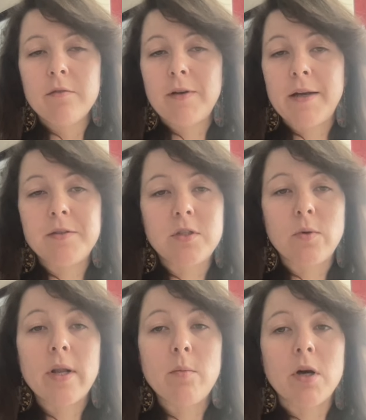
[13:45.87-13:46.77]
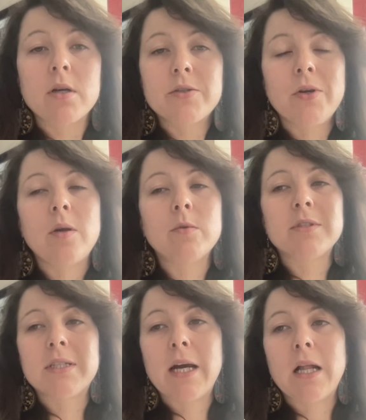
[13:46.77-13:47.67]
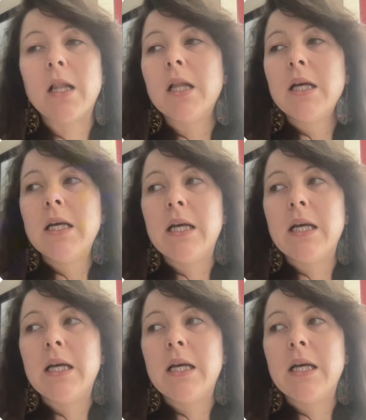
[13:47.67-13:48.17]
5 to 20 bucks, you're able to tell,